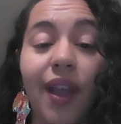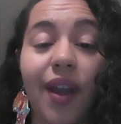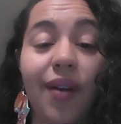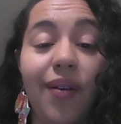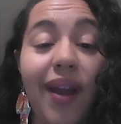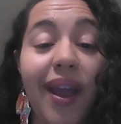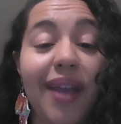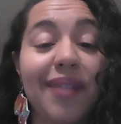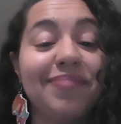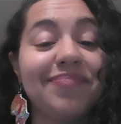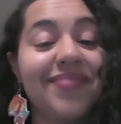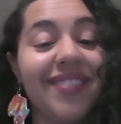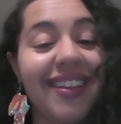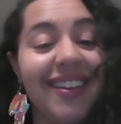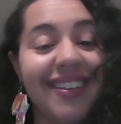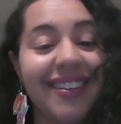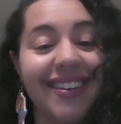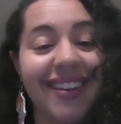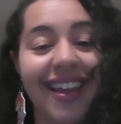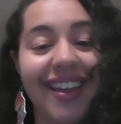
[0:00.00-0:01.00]
All right,
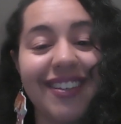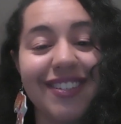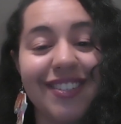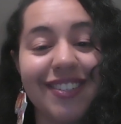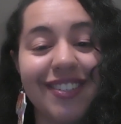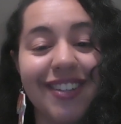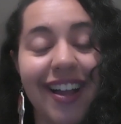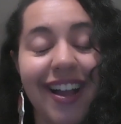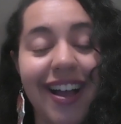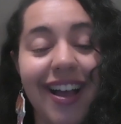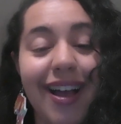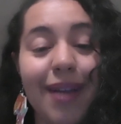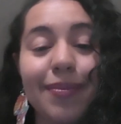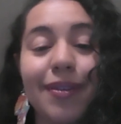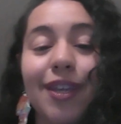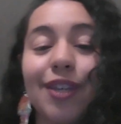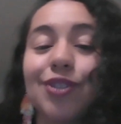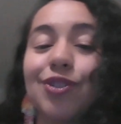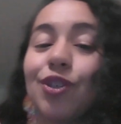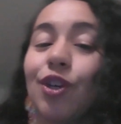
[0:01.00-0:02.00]
nice
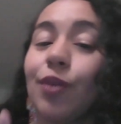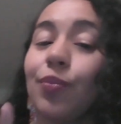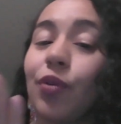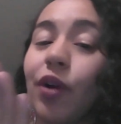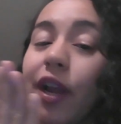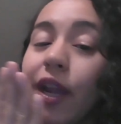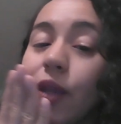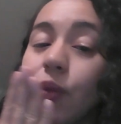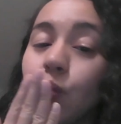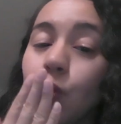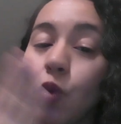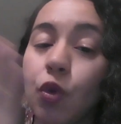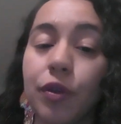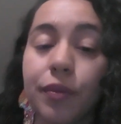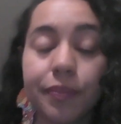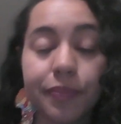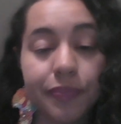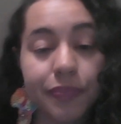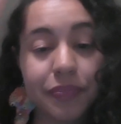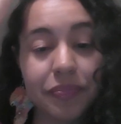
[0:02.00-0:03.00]
job. Kiss your brain.
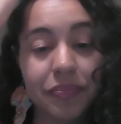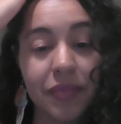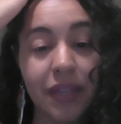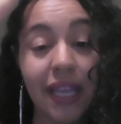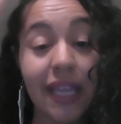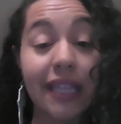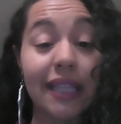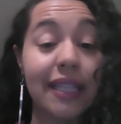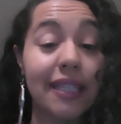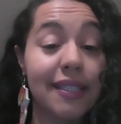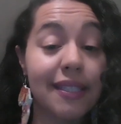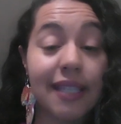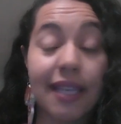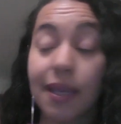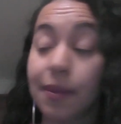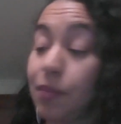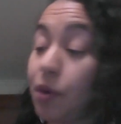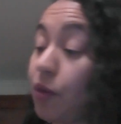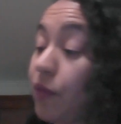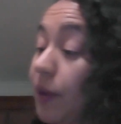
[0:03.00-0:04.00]
Let's
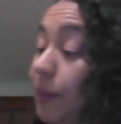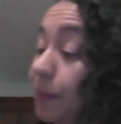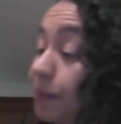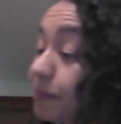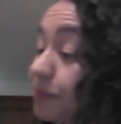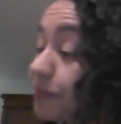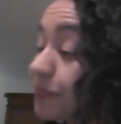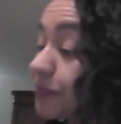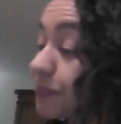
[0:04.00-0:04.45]
keep moving.